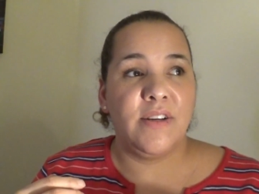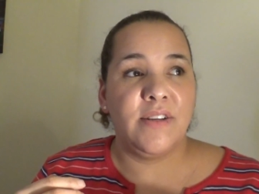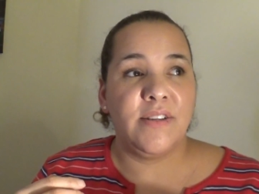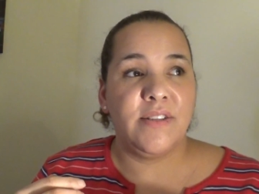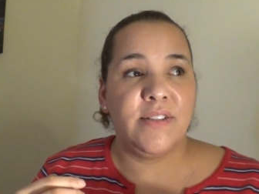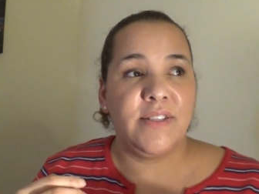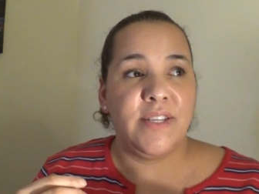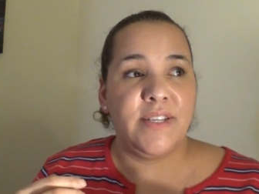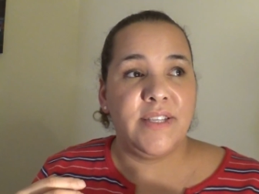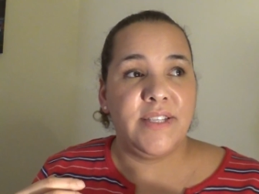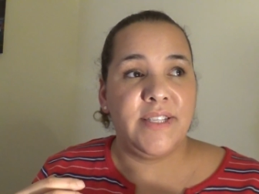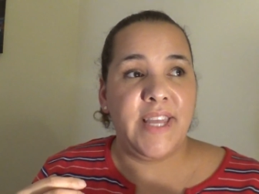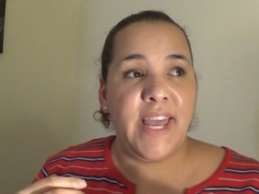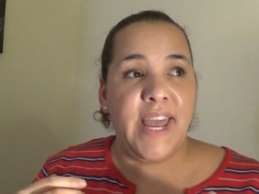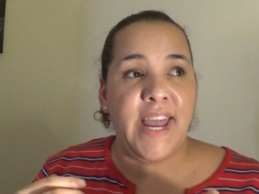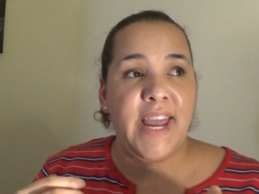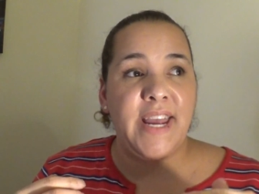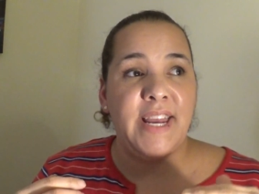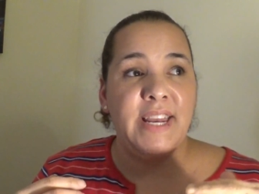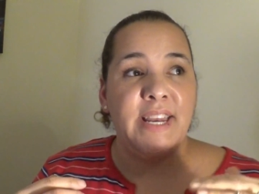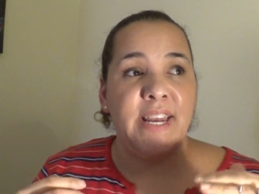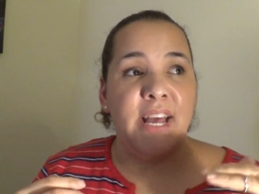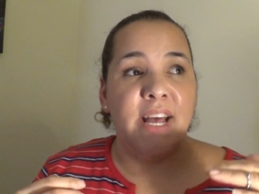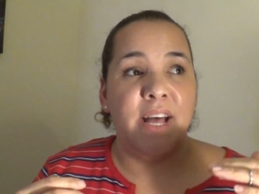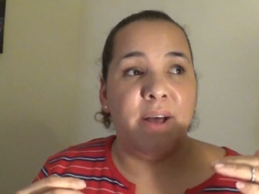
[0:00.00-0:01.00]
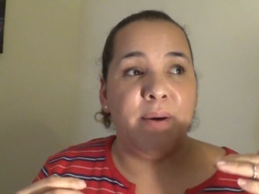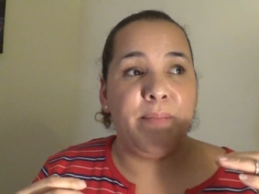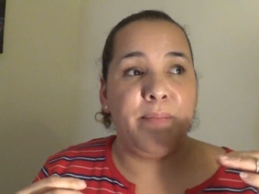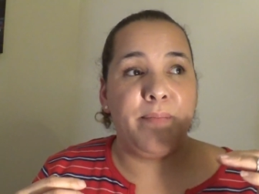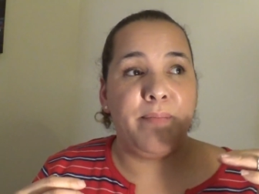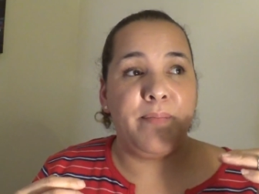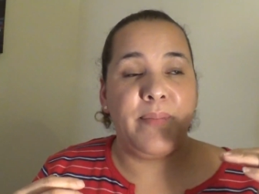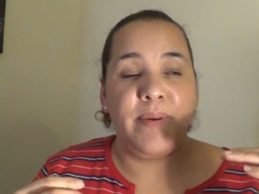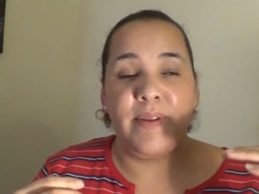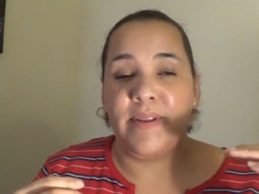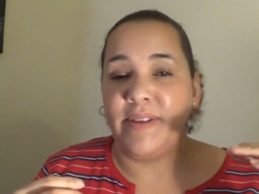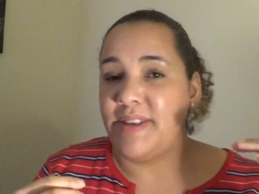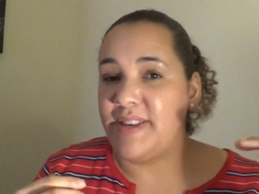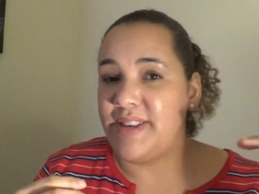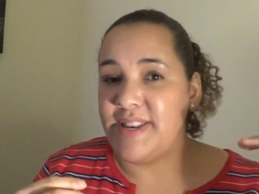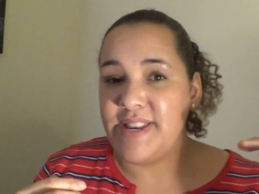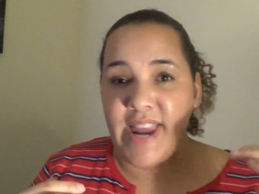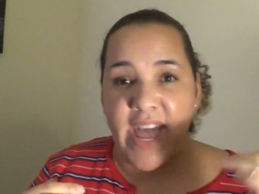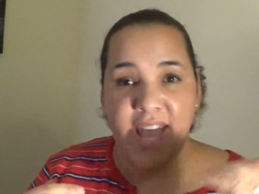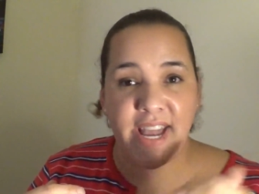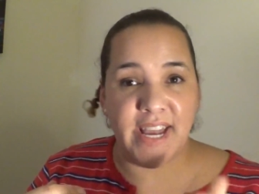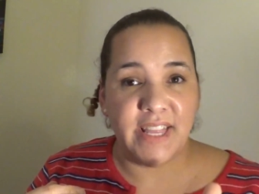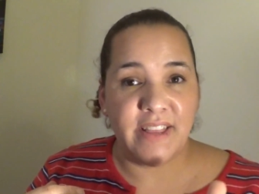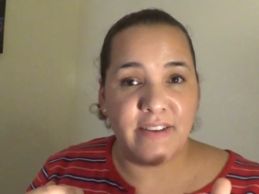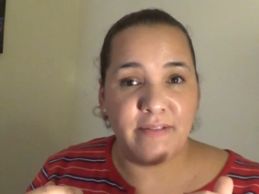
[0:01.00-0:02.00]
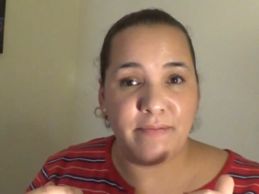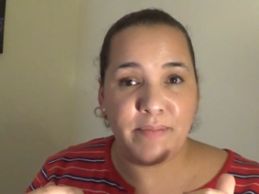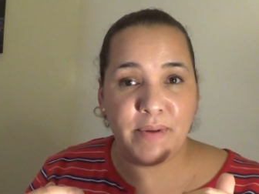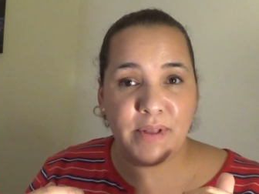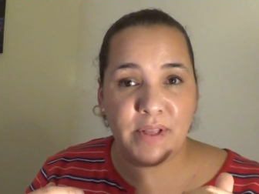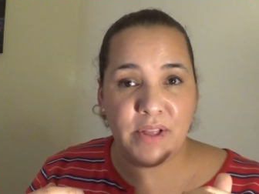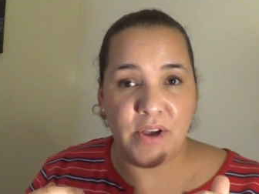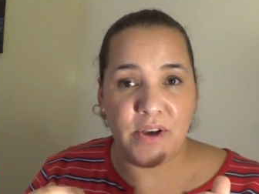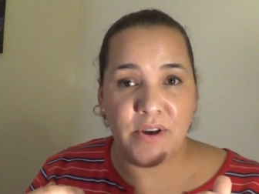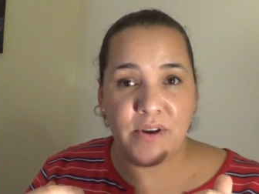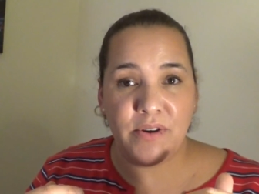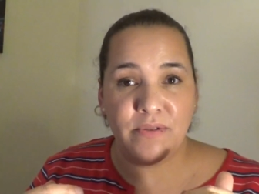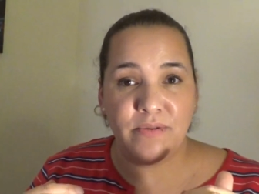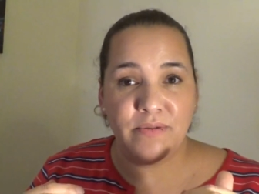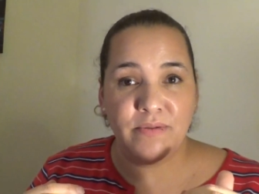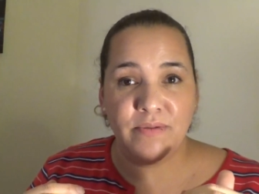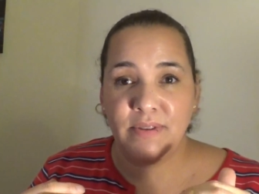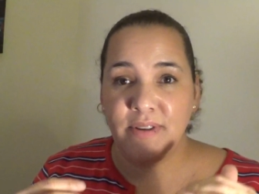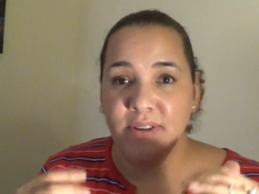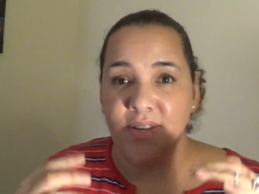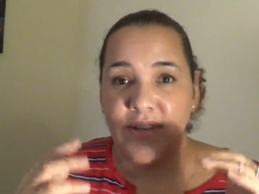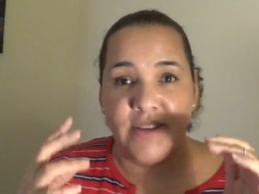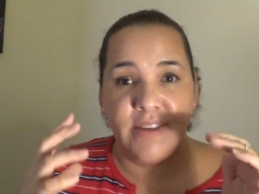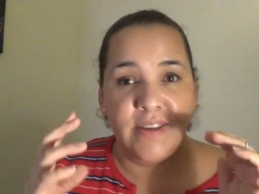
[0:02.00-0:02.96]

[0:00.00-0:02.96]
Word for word: sustain negative below